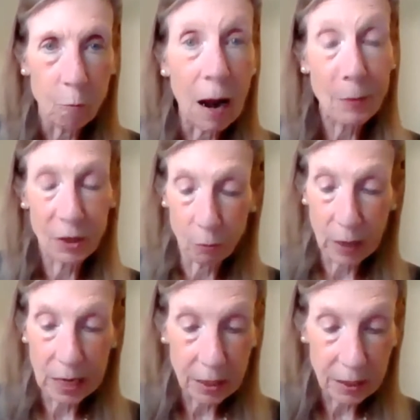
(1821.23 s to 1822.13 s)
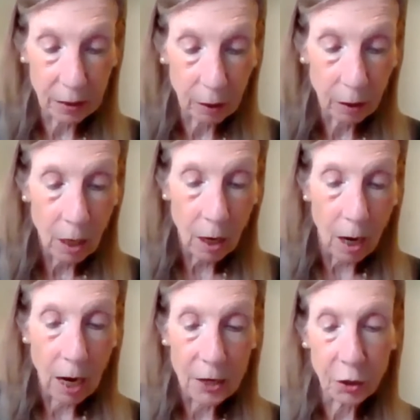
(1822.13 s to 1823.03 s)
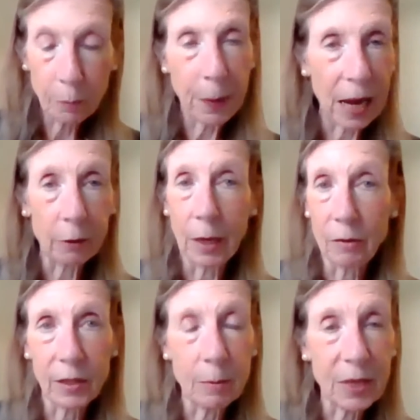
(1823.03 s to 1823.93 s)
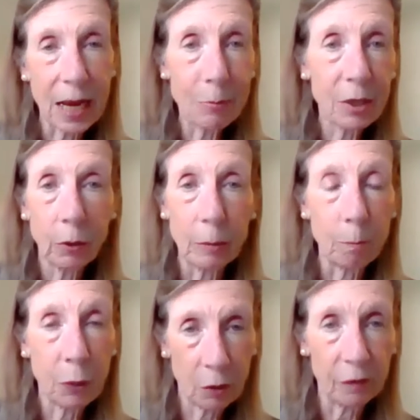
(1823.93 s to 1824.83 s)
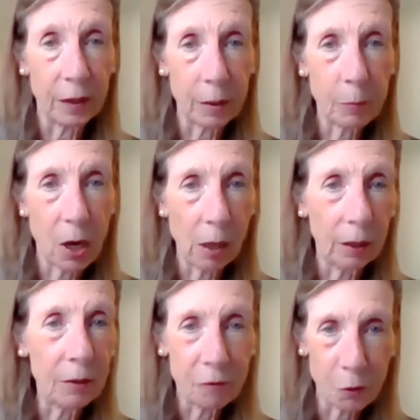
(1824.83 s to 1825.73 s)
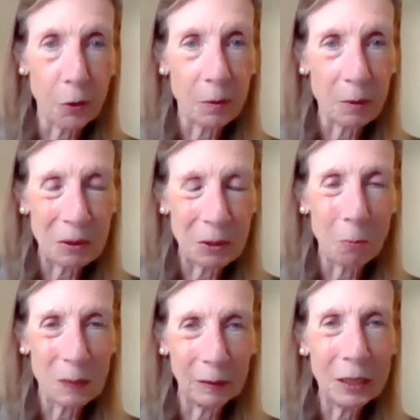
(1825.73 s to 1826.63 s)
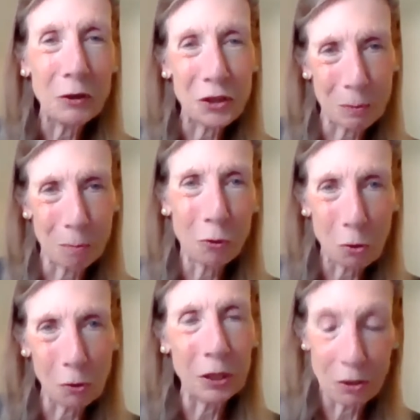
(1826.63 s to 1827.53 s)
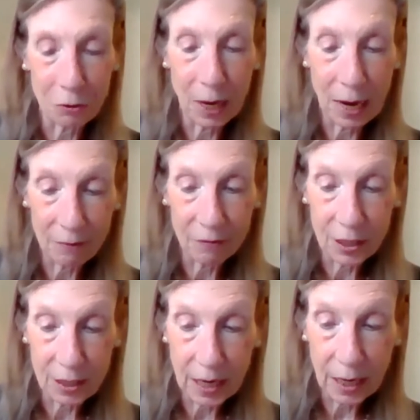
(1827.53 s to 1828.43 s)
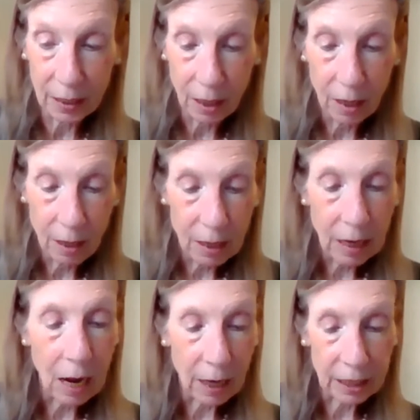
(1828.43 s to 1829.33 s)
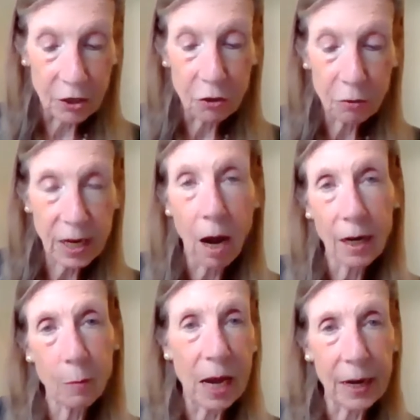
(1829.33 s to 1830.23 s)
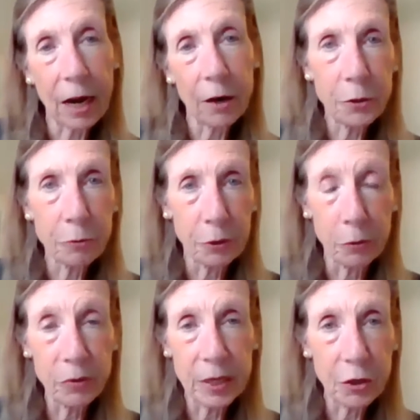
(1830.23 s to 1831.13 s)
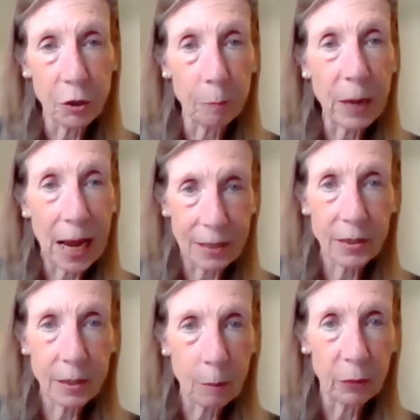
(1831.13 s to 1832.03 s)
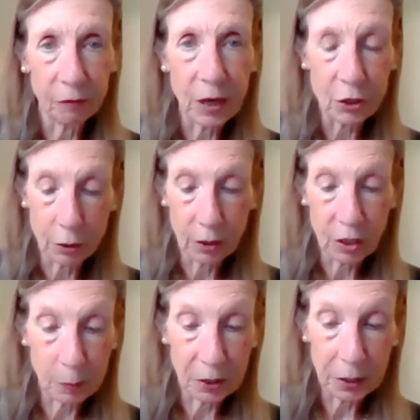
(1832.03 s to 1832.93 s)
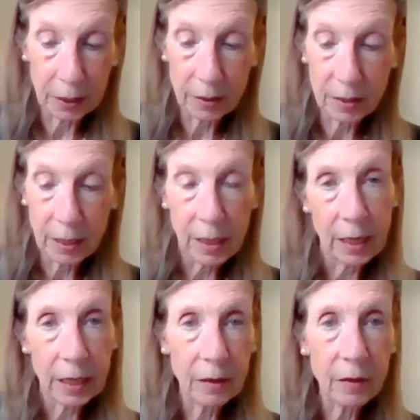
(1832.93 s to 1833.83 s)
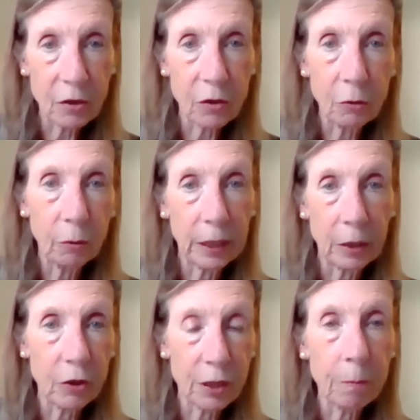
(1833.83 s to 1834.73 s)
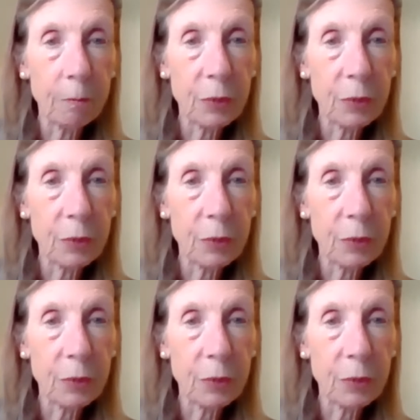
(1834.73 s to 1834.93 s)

rapid rate here. Uh, your background seems absolutely perfect, Paula, for the leadership role that you have today. Uh, can you talk about how you're using your past professional experience in this new leadership